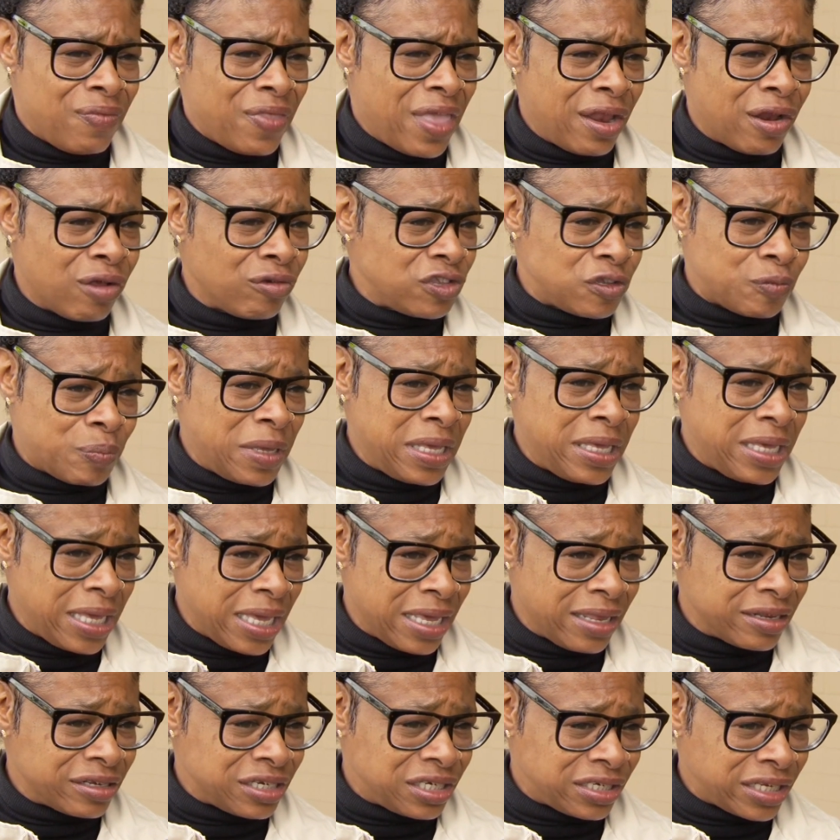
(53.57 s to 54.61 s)
They don't speak
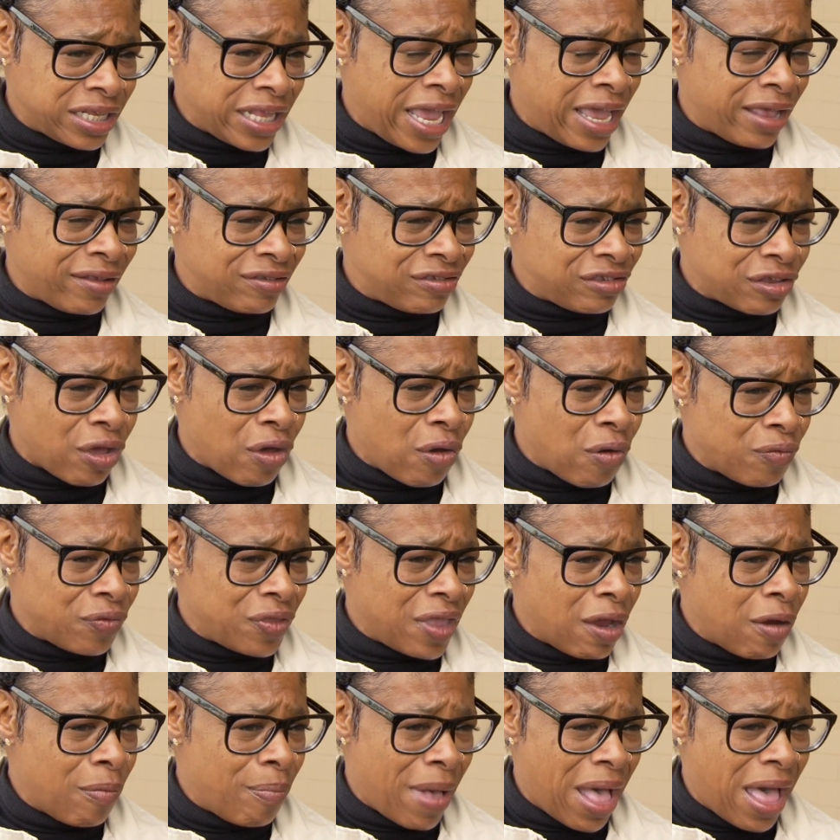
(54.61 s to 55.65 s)
English yet, so
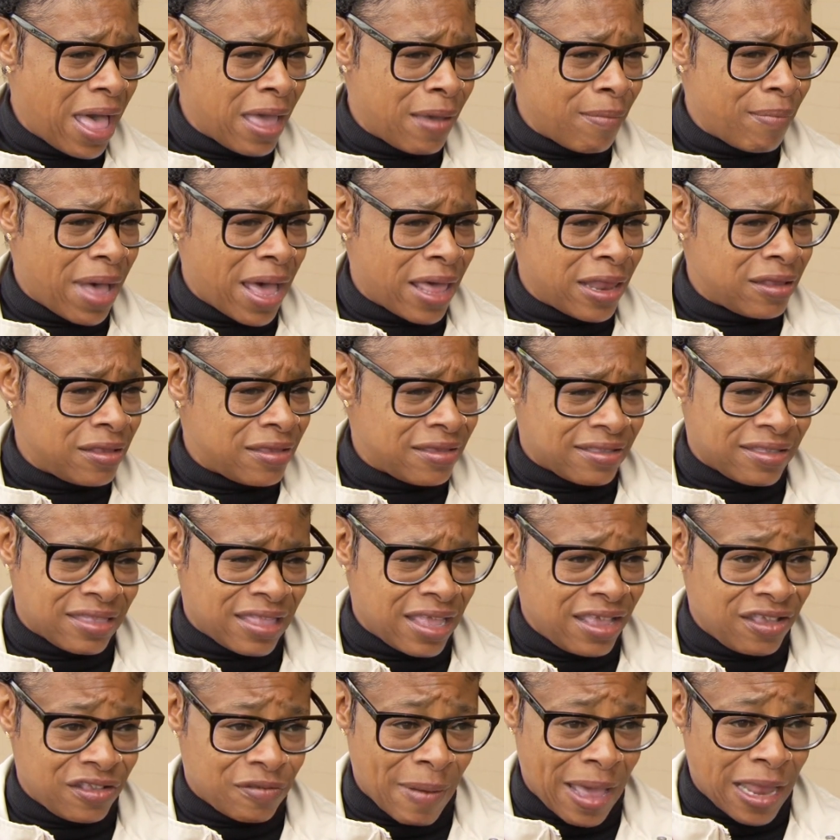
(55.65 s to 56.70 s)
they're buying by the
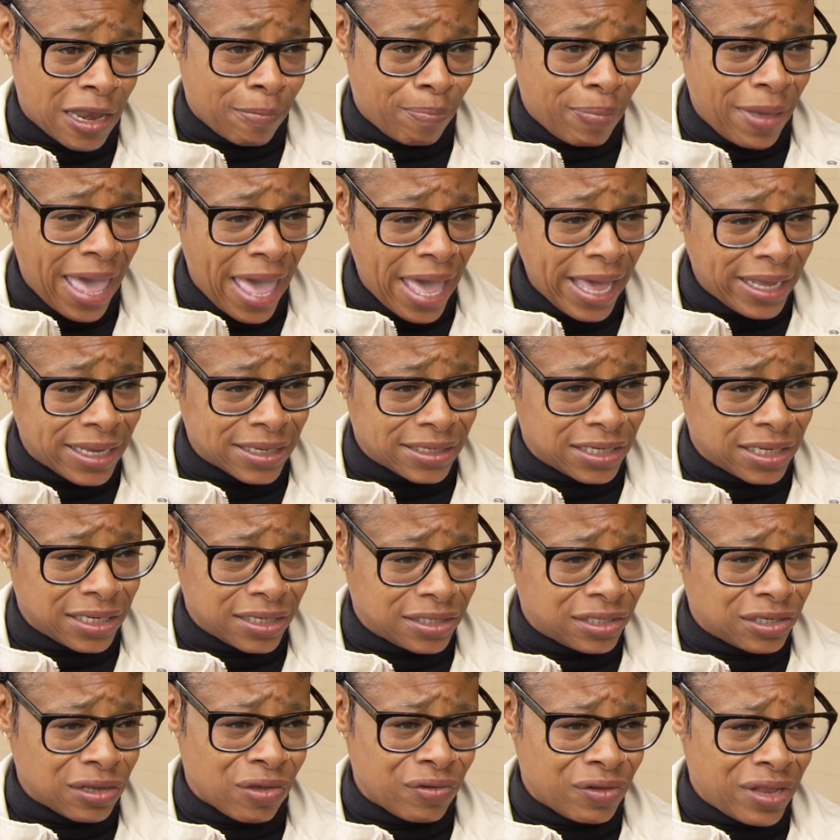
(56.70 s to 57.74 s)
things by the
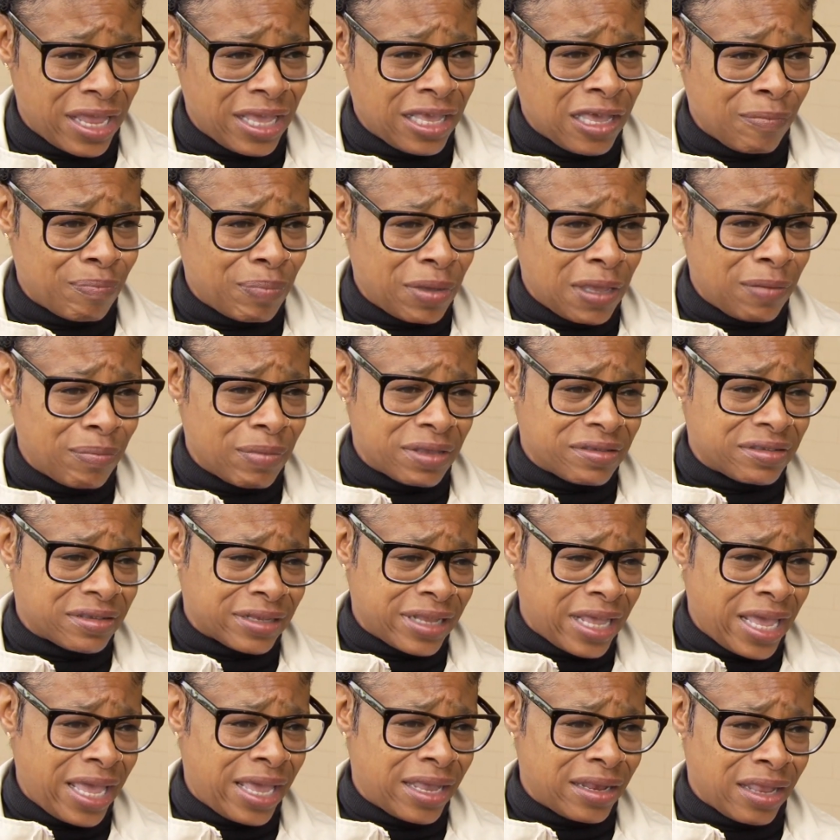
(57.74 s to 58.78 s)
packaging, so they could be
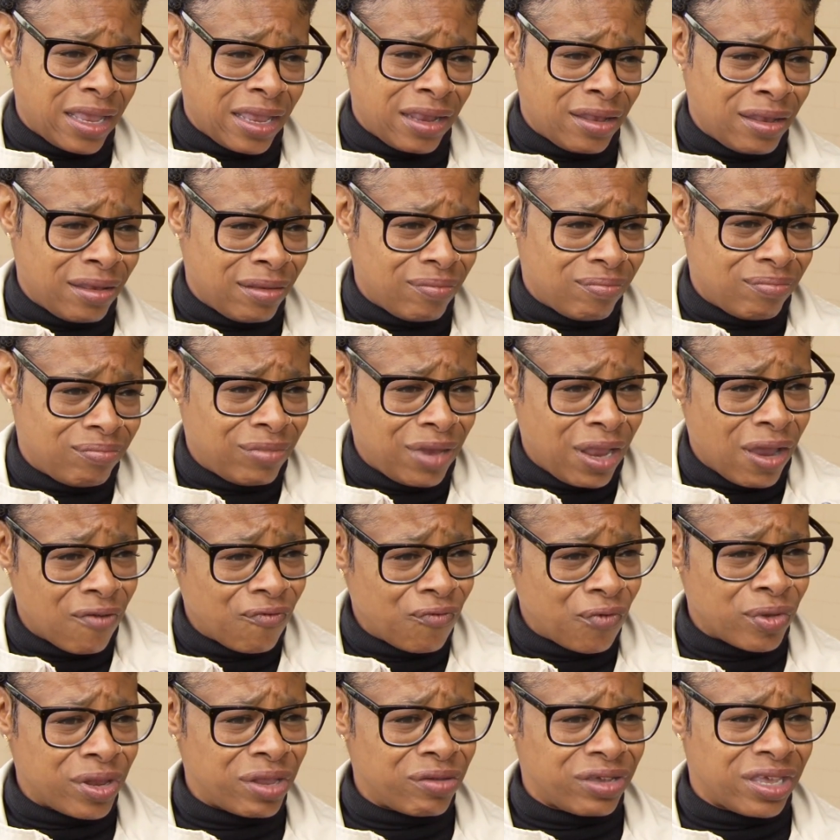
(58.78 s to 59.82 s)
misled and
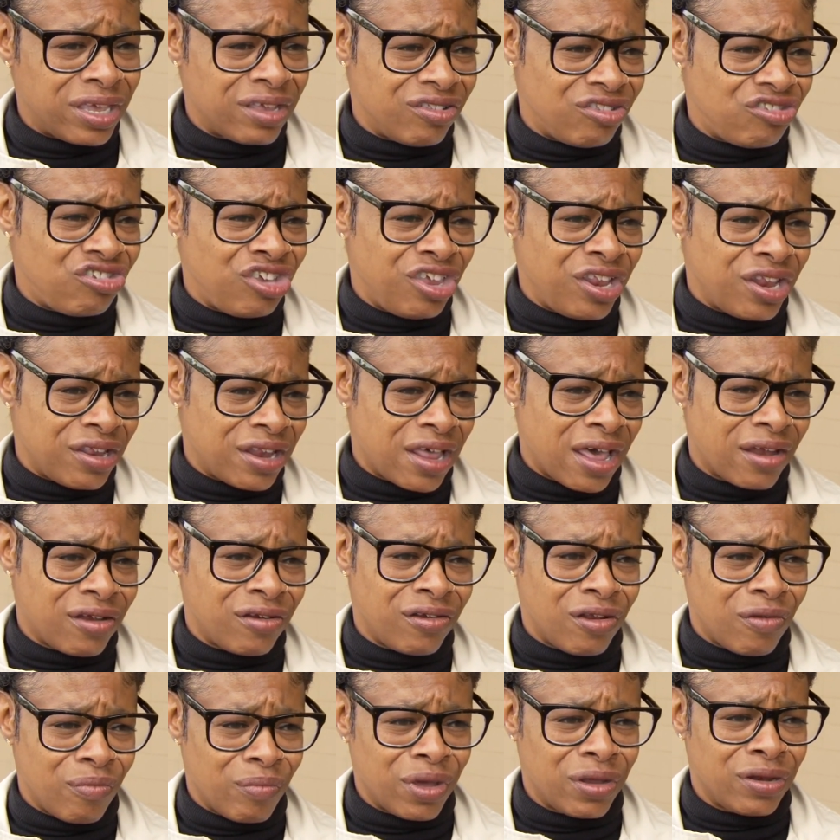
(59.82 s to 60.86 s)
therefore they're getting cheated out of their